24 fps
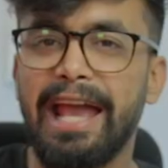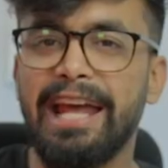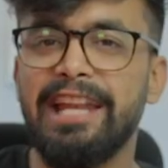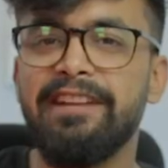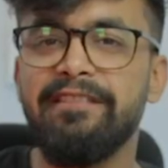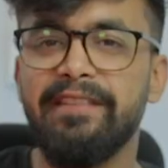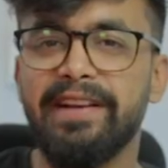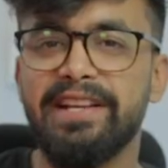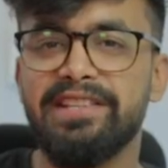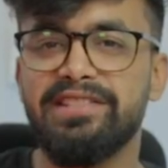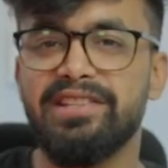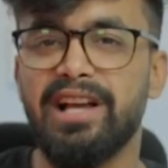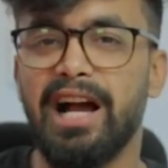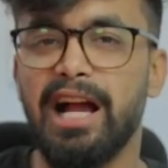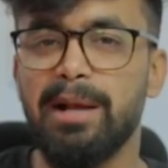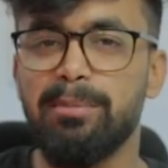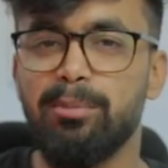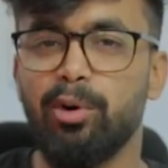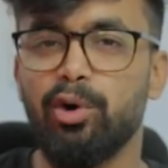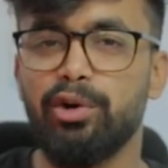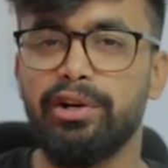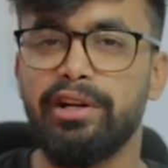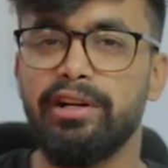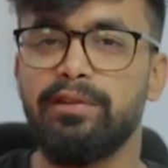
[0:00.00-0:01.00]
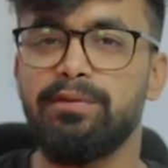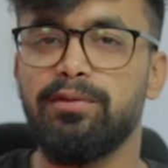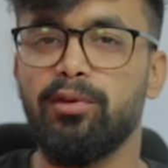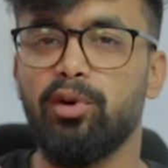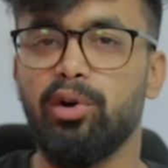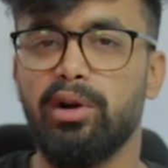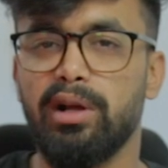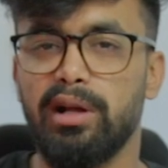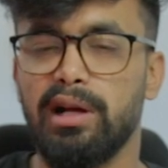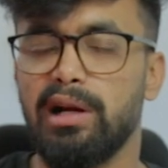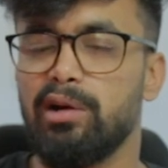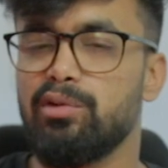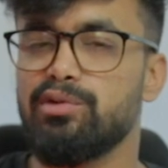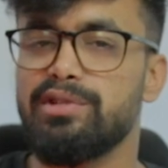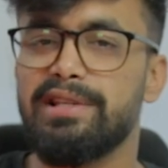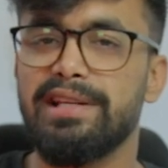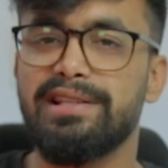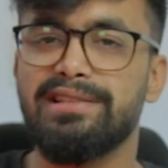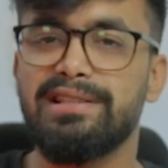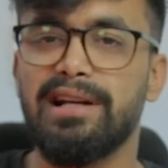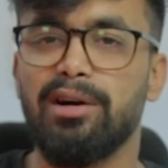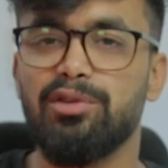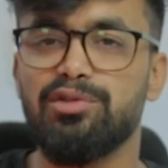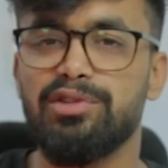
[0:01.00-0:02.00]
Anyways, I bought it for around
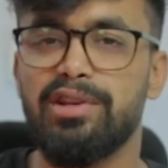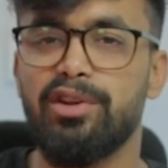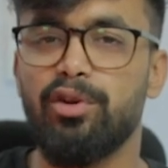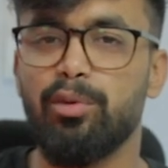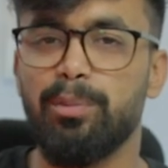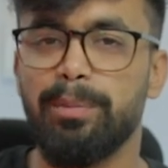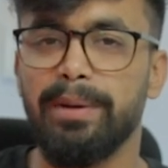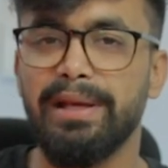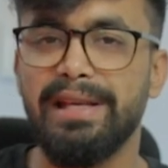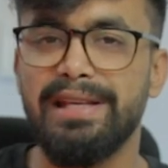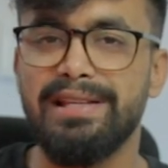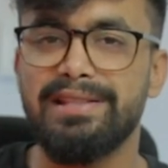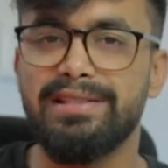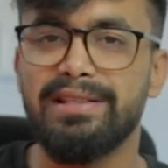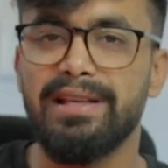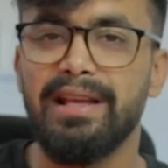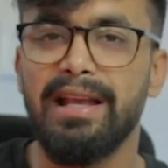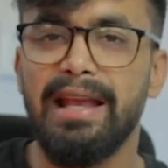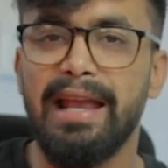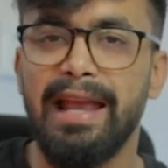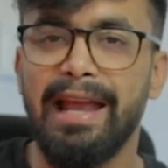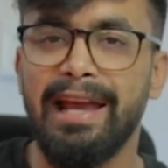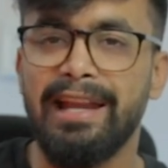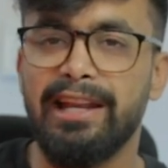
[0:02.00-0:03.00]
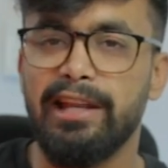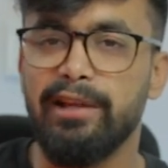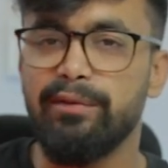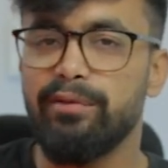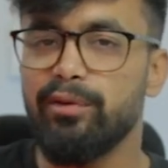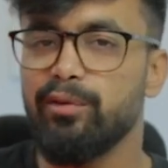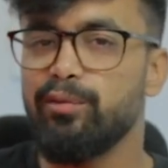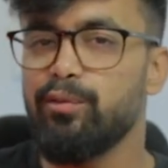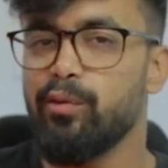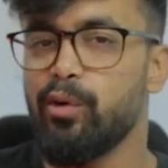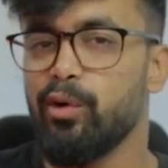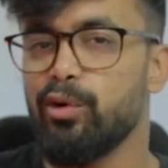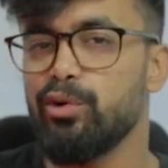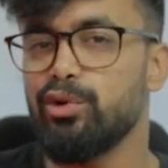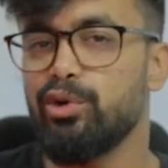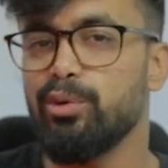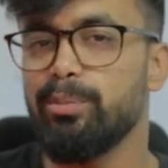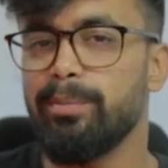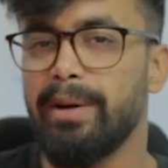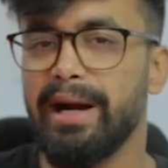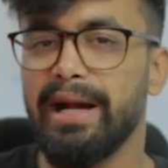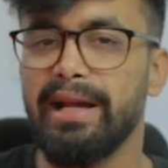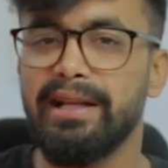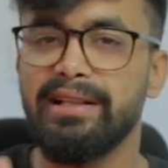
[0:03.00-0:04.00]
six thousand rupees, and if you want
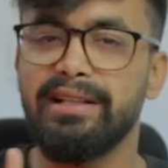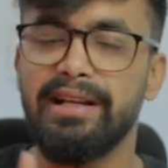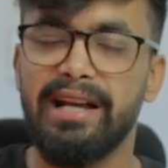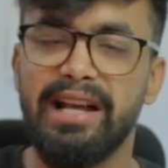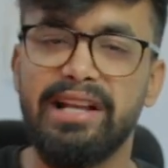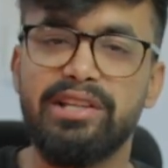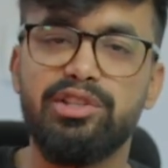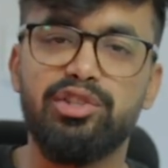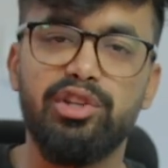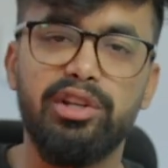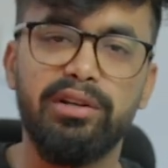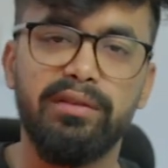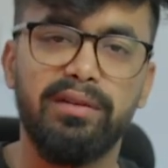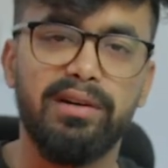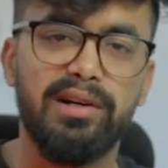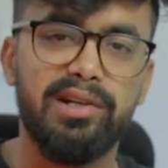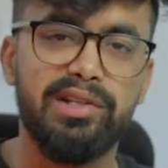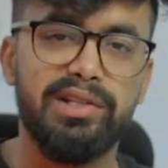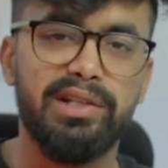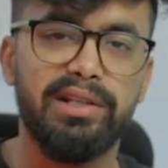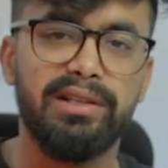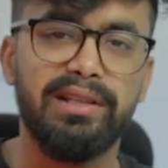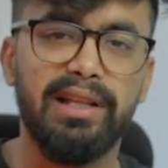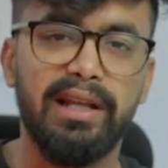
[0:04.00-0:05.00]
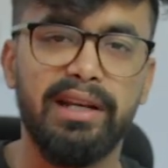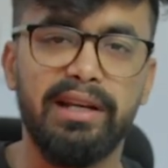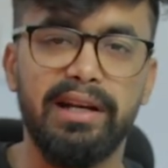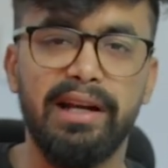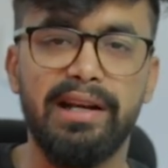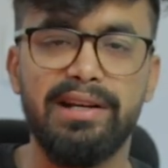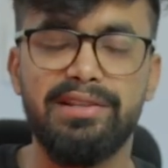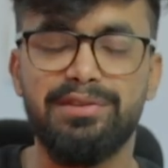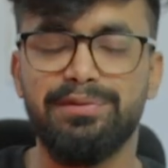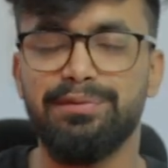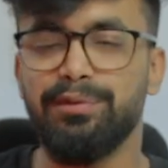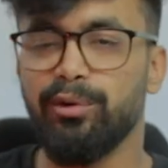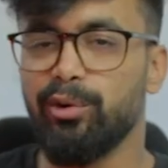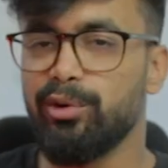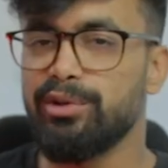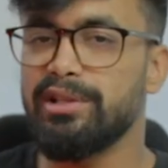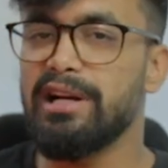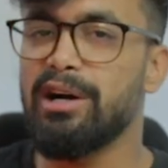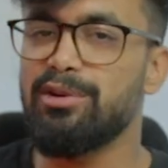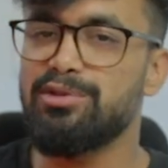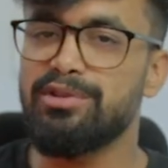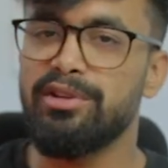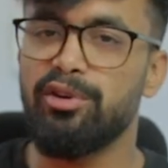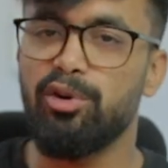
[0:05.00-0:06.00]
to buy the H D version, then it's four
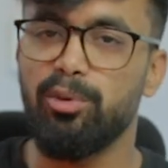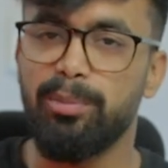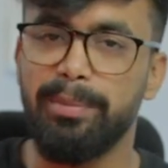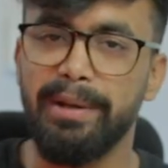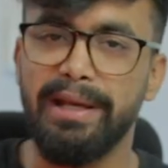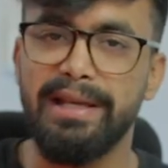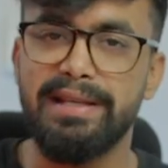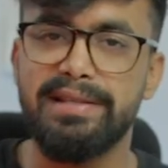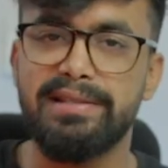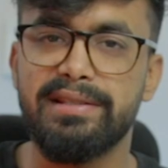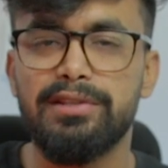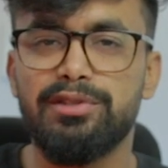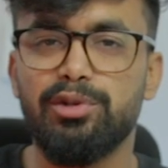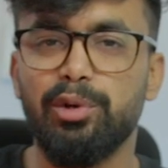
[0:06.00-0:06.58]
thousand rupees.